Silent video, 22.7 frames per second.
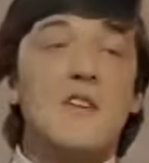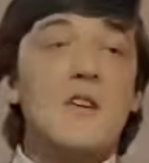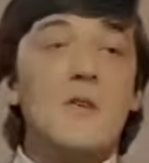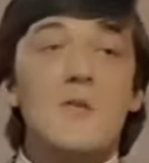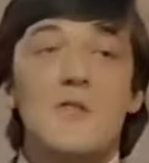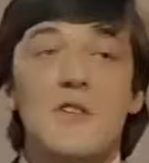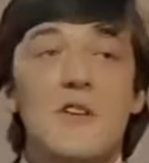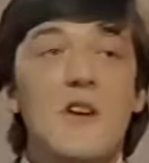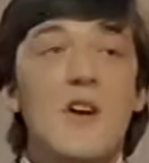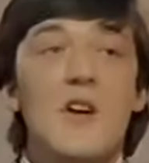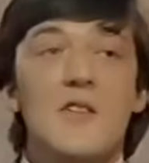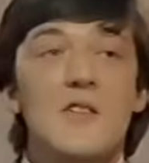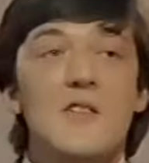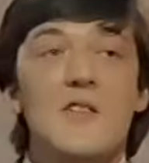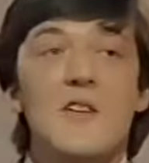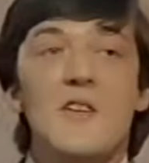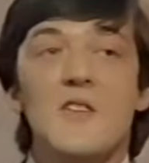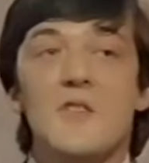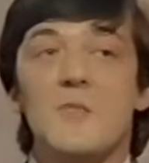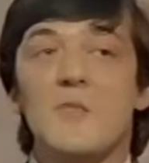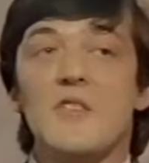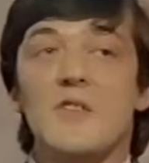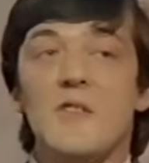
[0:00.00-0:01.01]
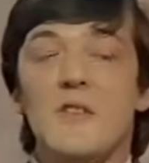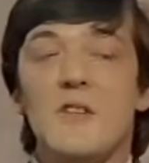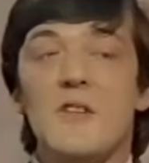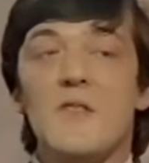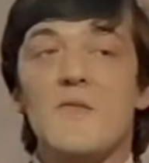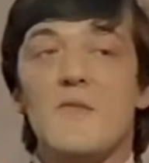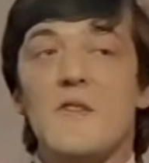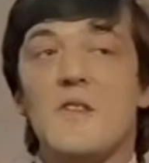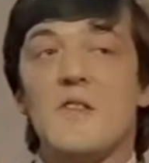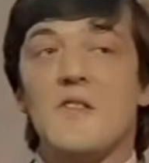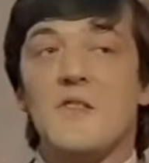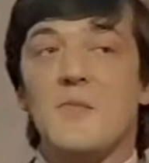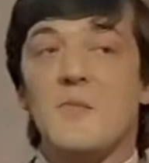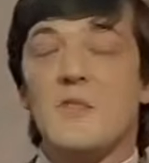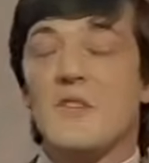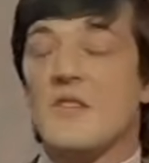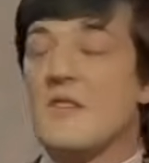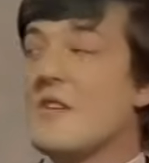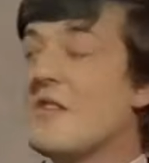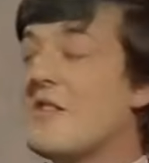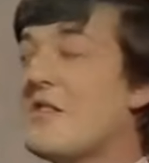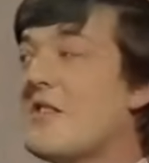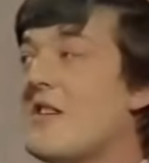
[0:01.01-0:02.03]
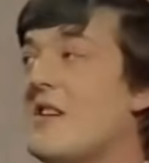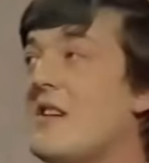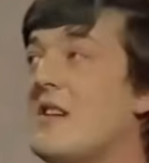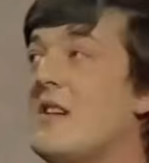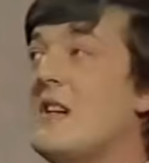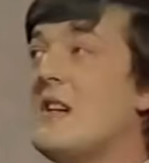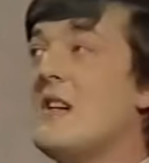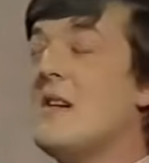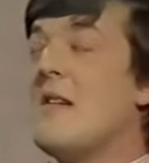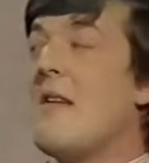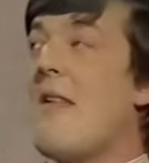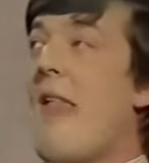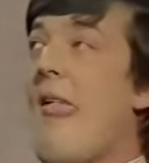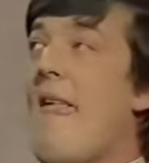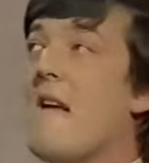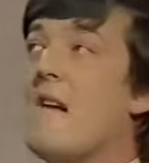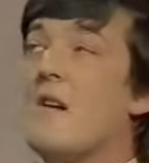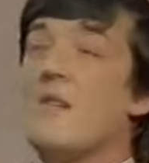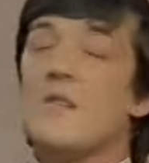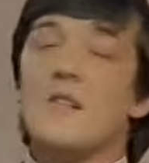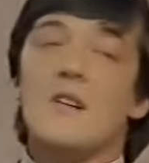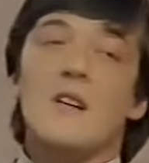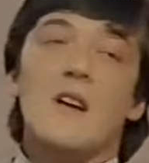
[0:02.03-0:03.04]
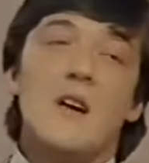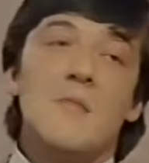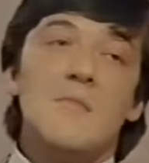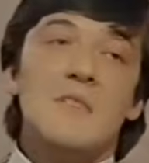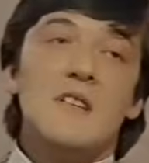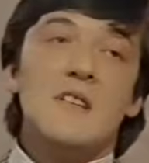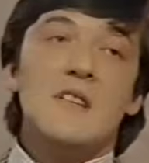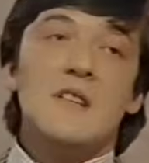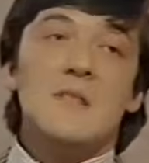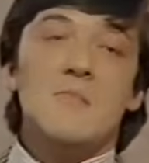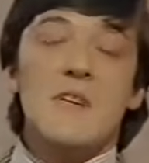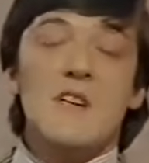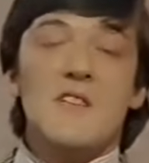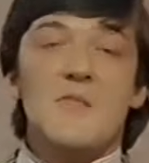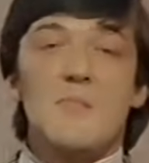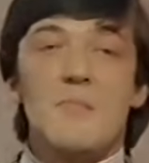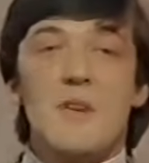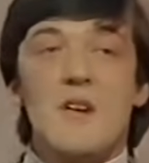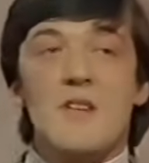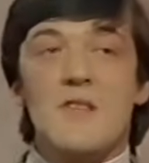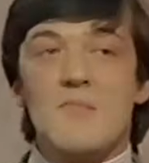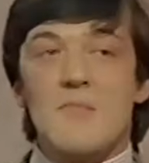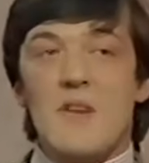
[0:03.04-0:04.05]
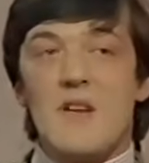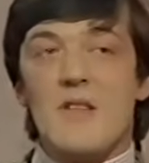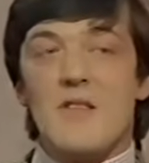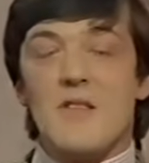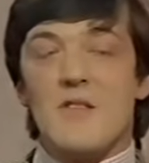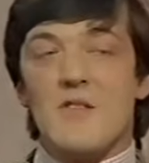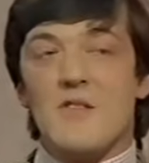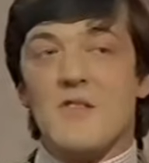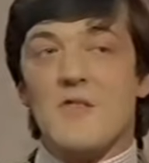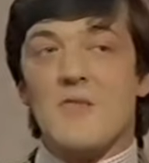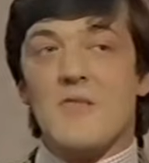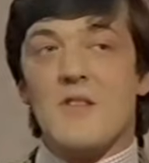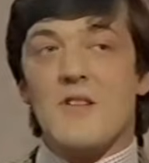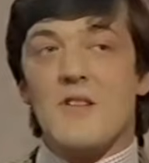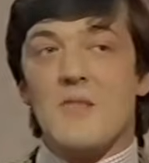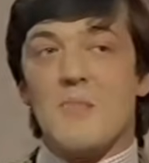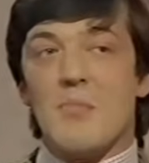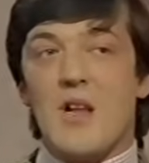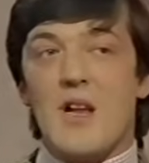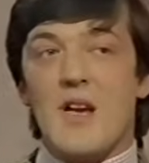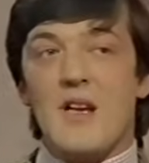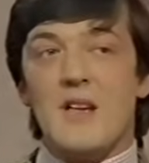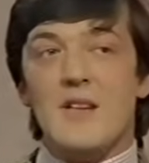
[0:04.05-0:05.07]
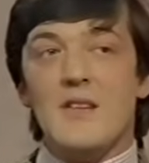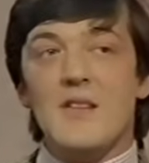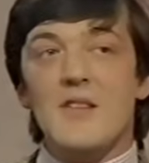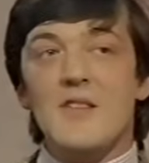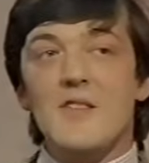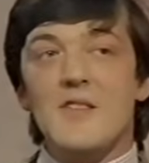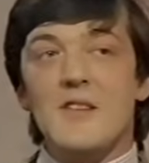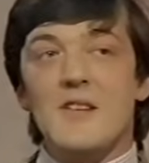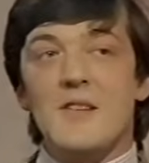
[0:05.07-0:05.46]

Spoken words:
used car salesman doing the advertising. I mean, it makes Bernard Matthews look rather plain, doesn't